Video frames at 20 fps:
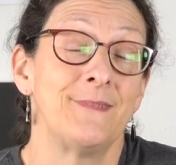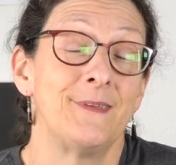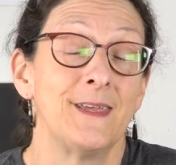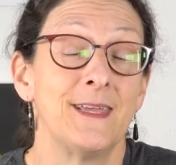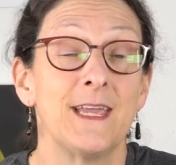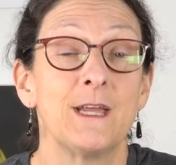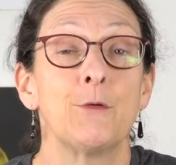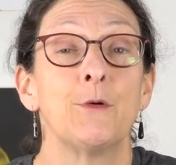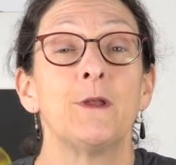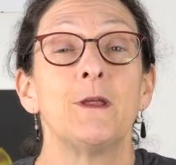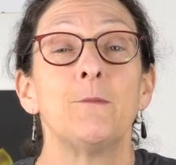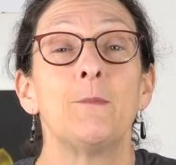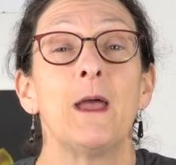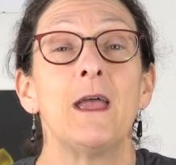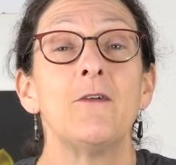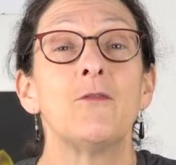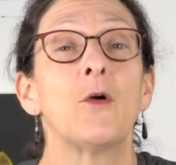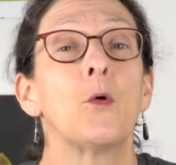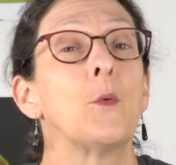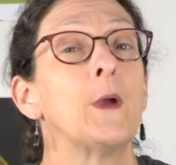you get what you
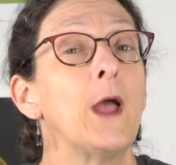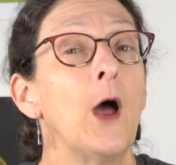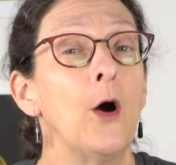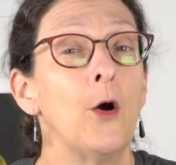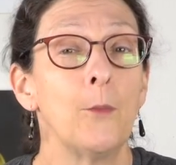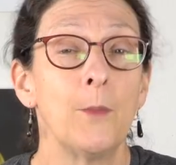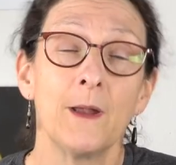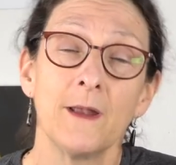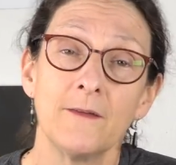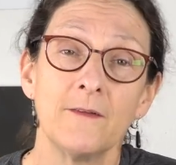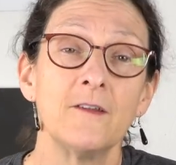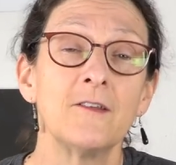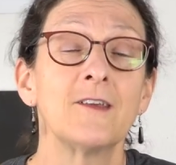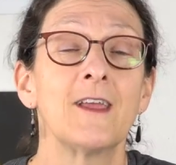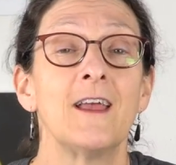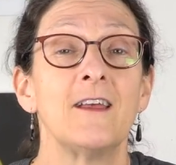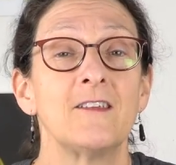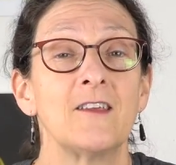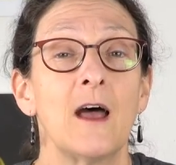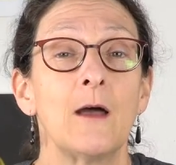pay for, we hope, and in this
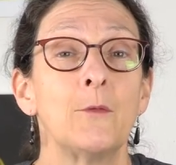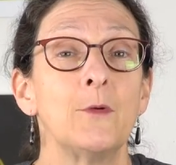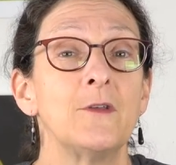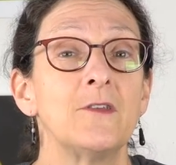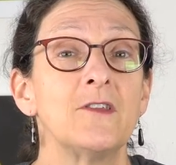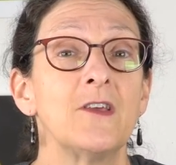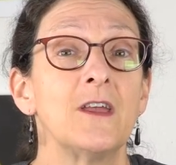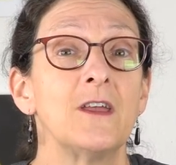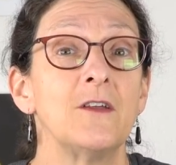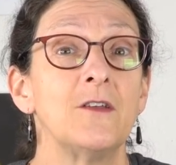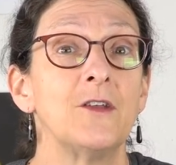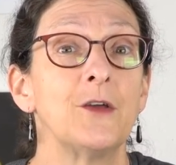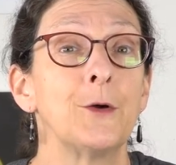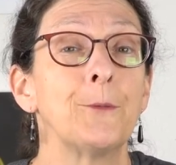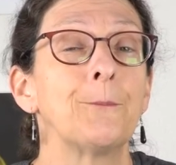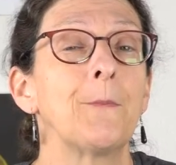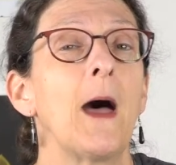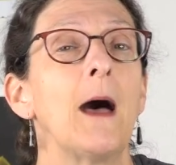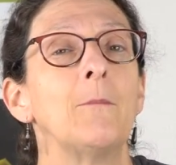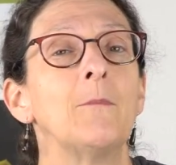case, I would say you
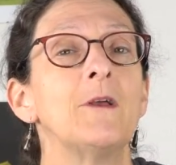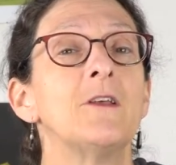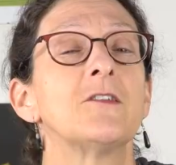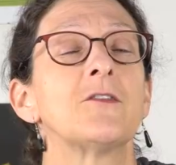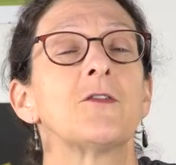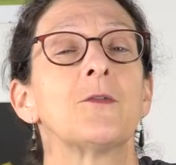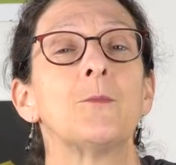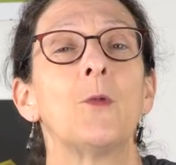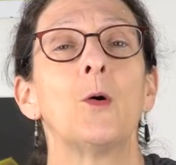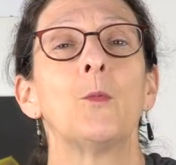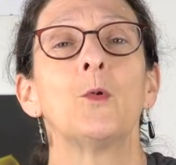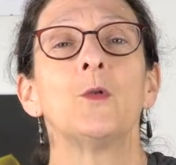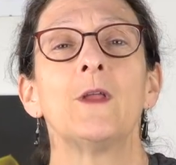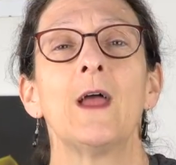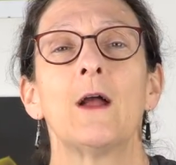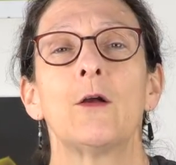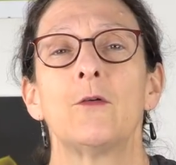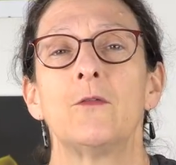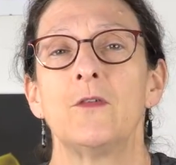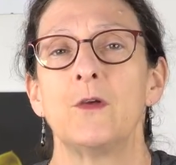do. I'm Lisa from Mobile
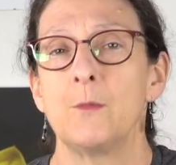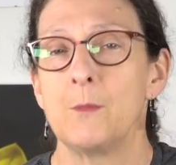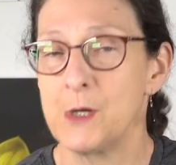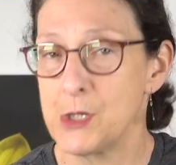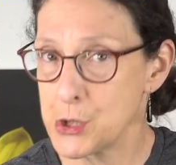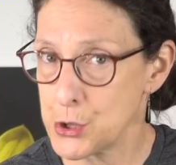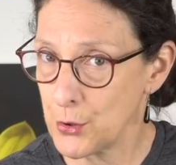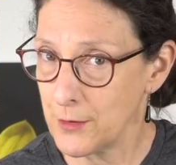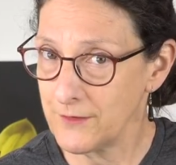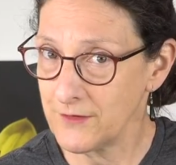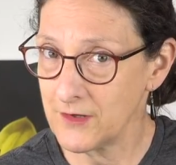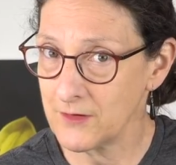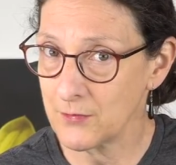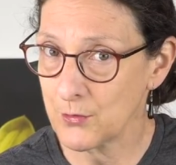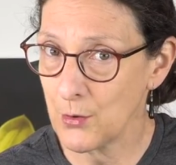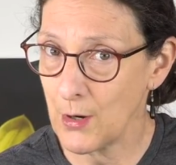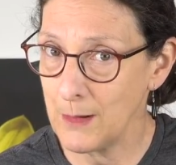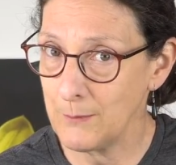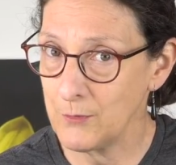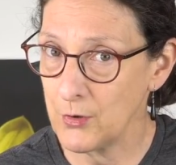Tech Review. Be sure to
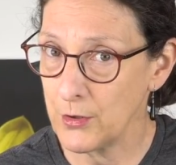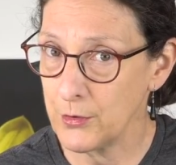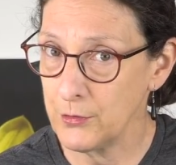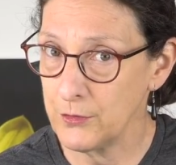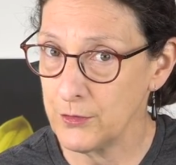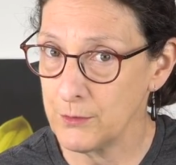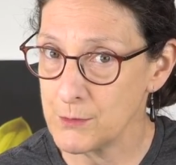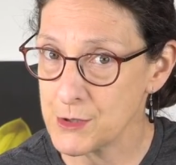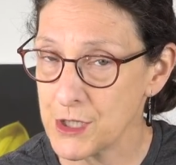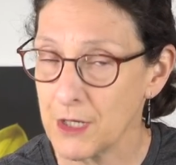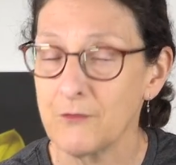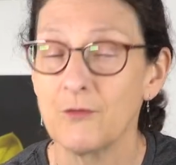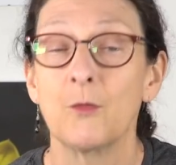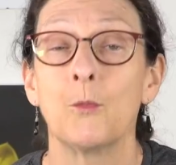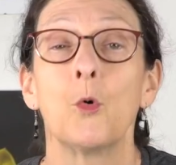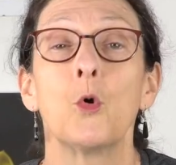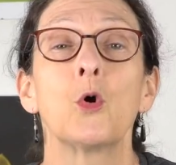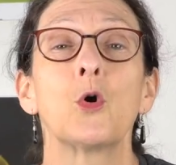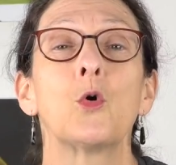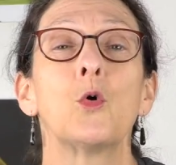subscribe to our YouTube channel
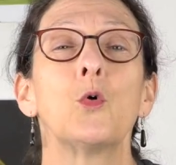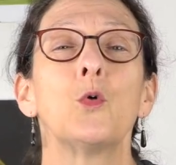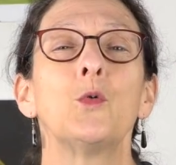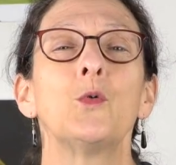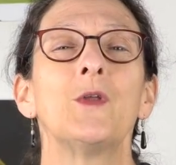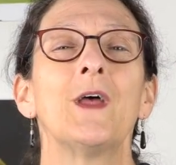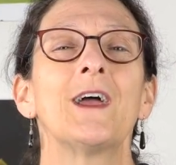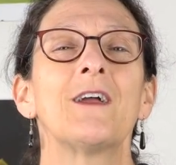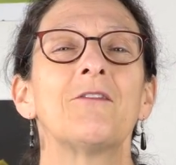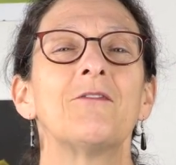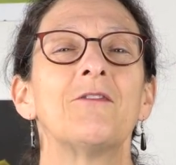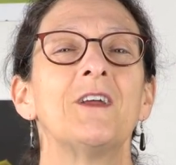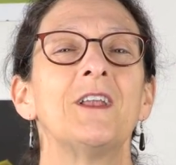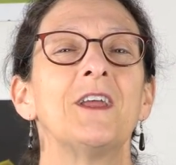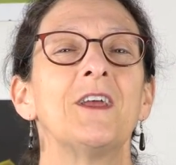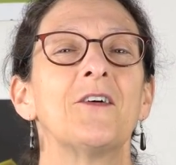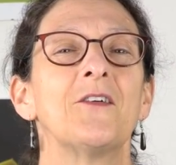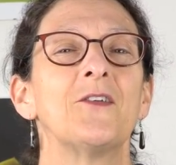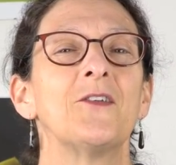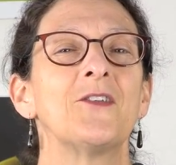for more cool tech
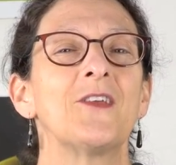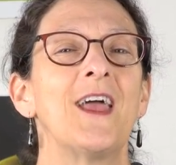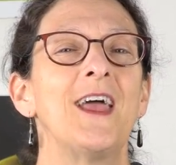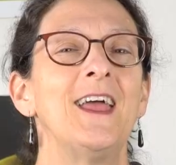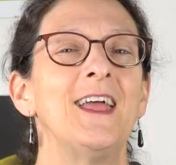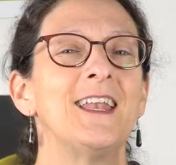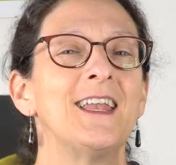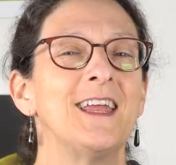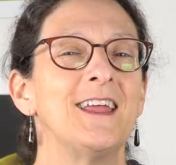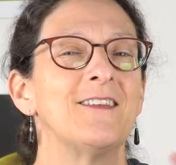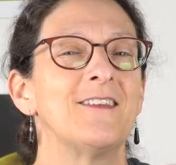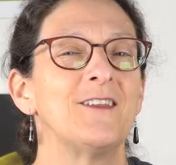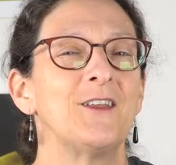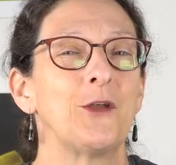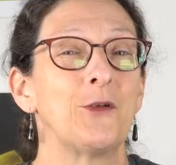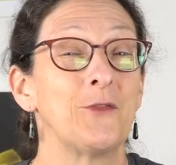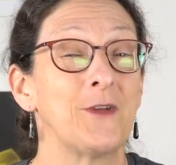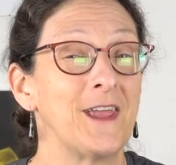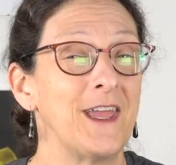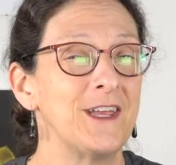videos and hit the
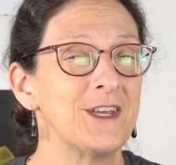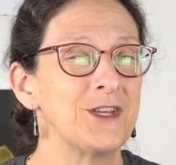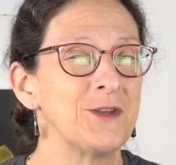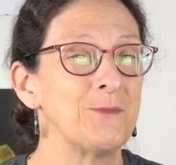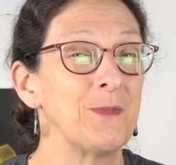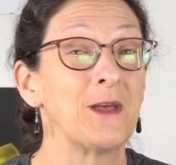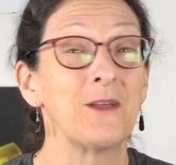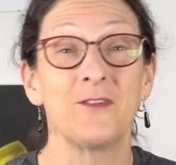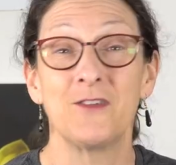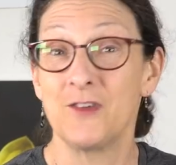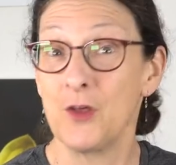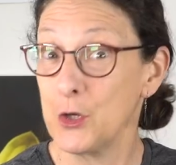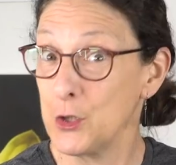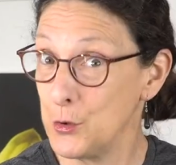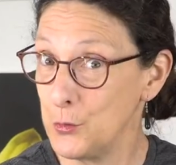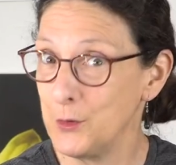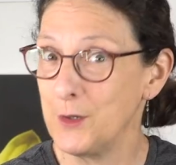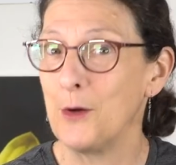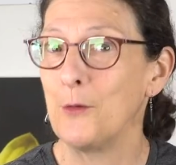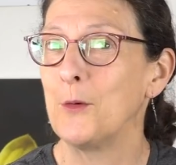notification bell so
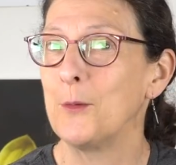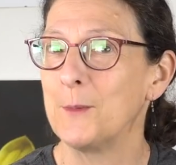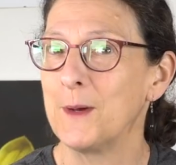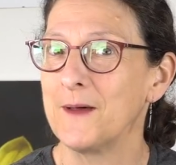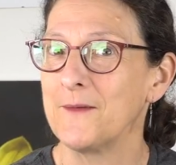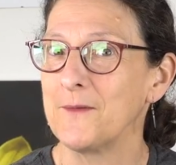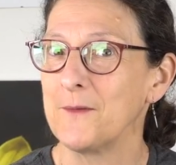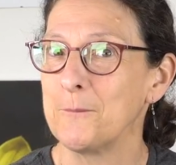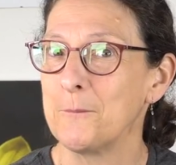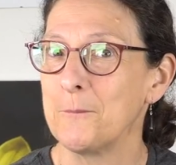you know about